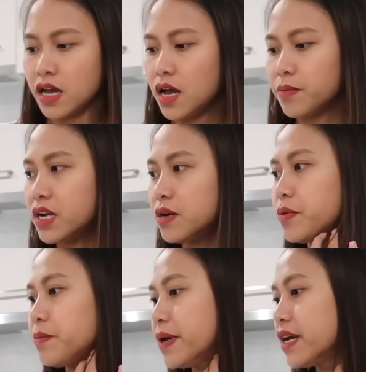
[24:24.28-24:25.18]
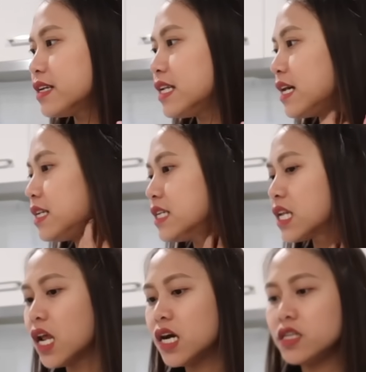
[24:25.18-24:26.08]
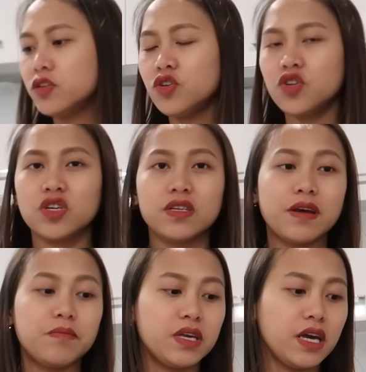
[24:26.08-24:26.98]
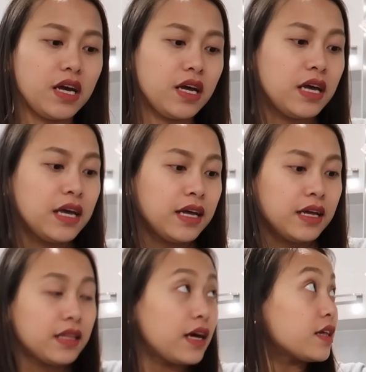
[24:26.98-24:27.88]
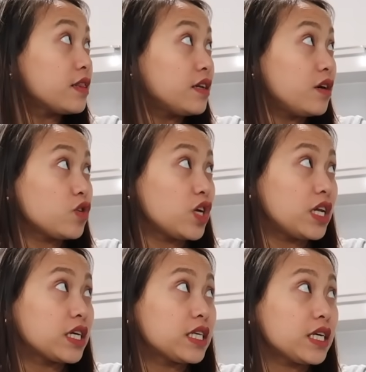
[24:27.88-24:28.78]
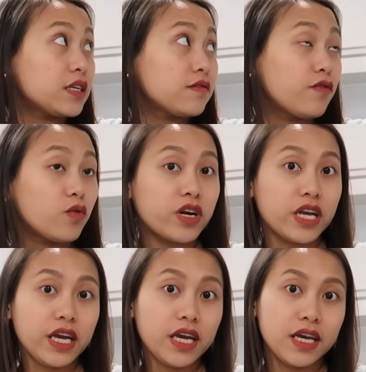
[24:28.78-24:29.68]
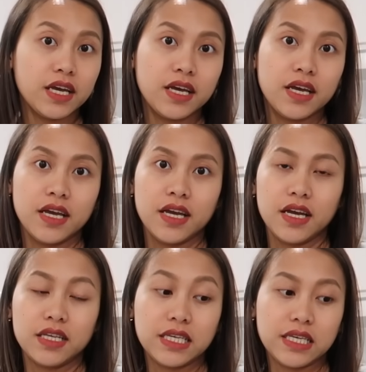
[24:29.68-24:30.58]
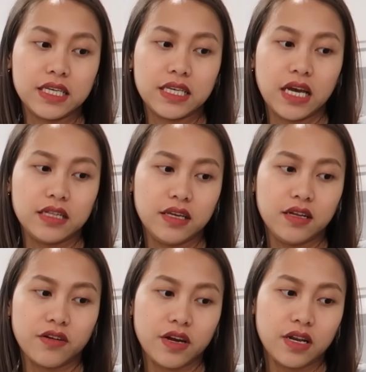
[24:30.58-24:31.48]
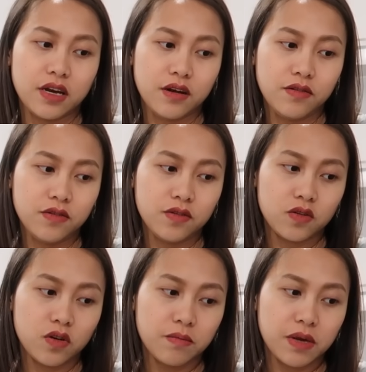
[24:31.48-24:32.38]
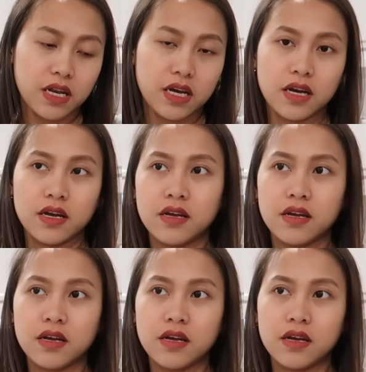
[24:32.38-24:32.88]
I'm gonna prepare Danny's lunch. Sabi niya, darating daw siya ng 6:40. It's 6:18 right now. So I'm gonna...